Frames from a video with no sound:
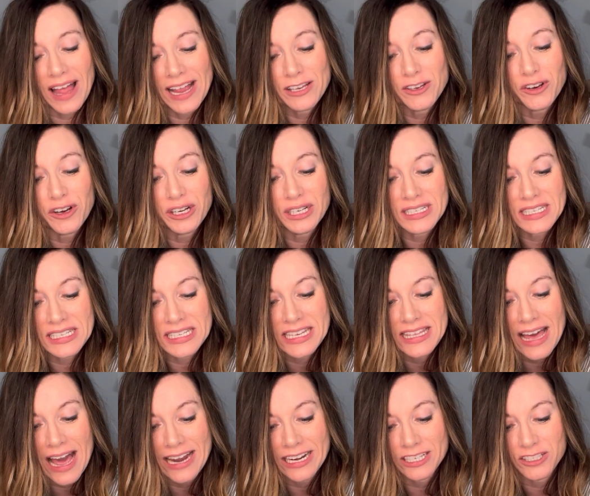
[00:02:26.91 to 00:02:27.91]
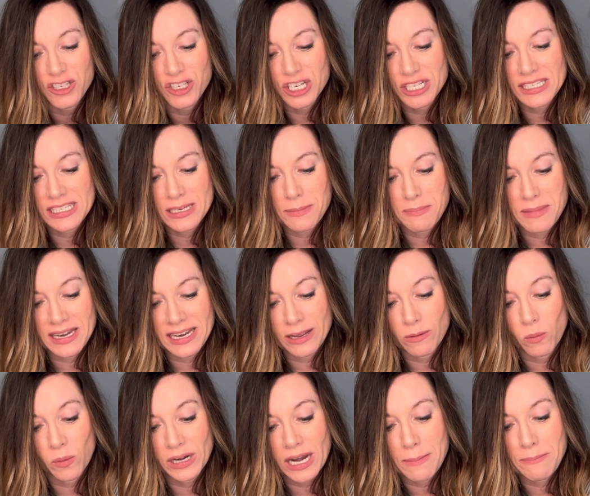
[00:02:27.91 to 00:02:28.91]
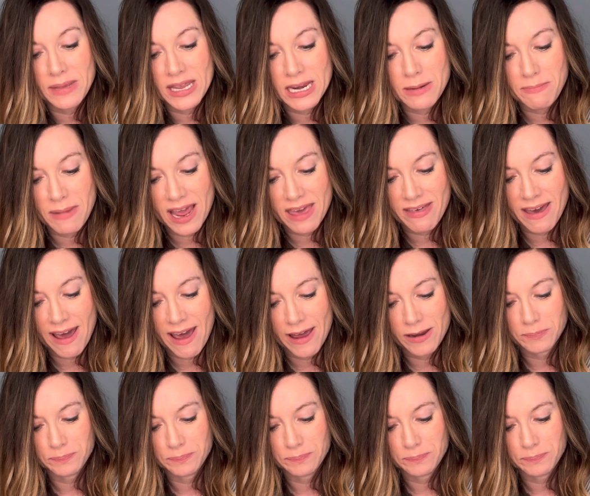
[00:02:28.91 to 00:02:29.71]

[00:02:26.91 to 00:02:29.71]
And you're gonna see that in just a minute, what I mean by that.